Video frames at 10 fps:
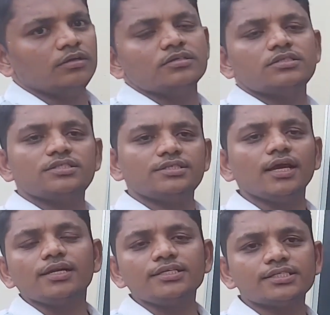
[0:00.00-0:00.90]

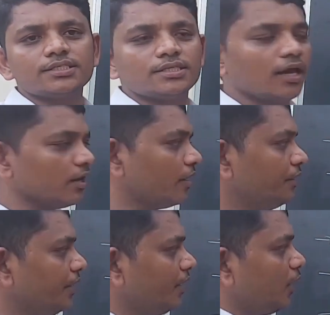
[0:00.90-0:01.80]
cells are
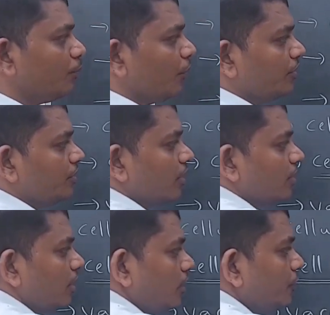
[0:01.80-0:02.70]
containing important
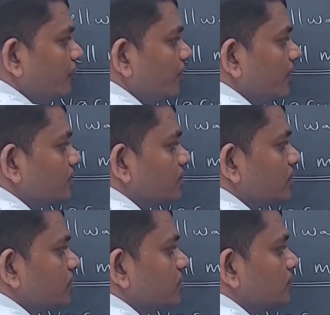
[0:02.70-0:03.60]
organelle
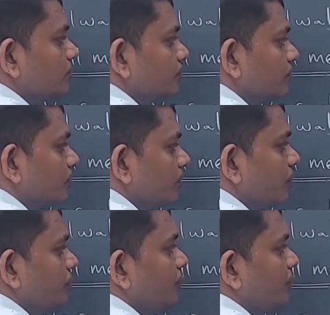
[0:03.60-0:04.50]
nucleus.
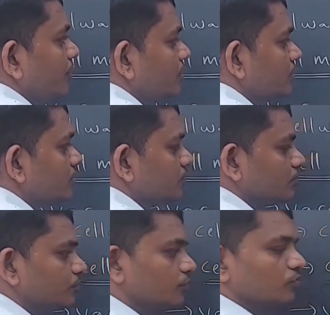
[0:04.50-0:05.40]
Nucleus.
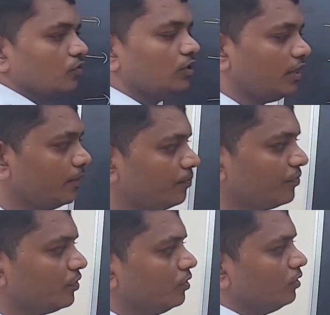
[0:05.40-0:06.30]
Okay.
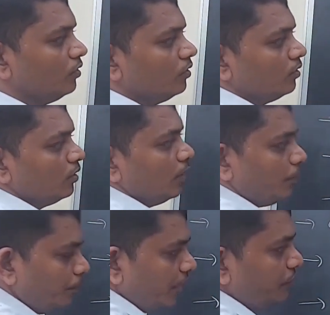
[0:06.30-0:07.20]

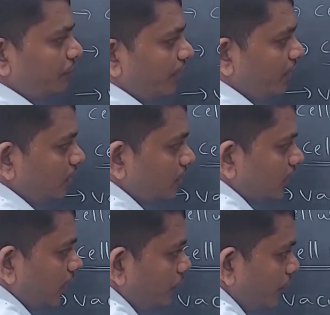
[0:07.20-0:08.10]
Between
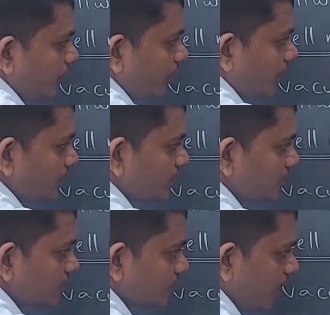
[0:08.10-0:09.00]
the
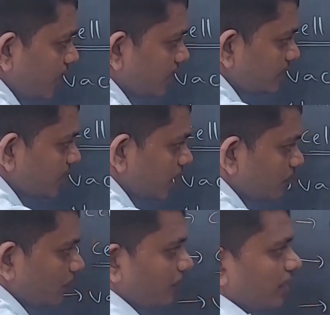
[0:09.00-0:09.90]
nucleus and the cell
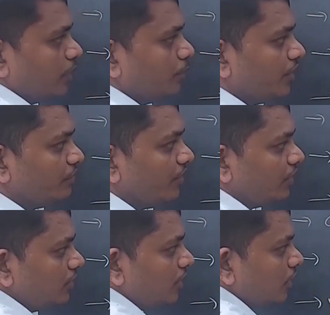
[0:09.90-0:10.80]
membrane,
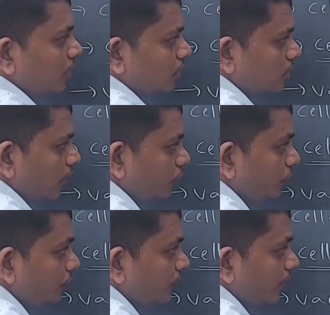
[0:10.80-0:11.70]
between the
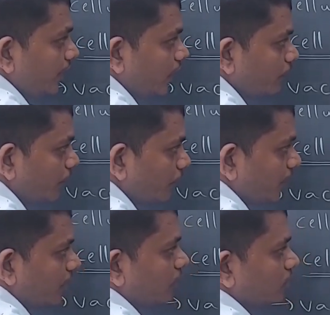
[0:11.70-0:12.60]
nuclear
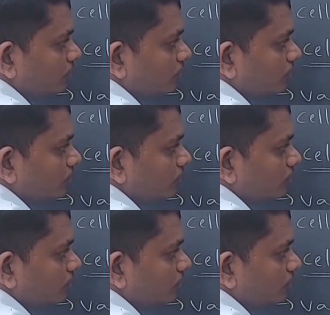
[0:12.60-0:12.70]
membrane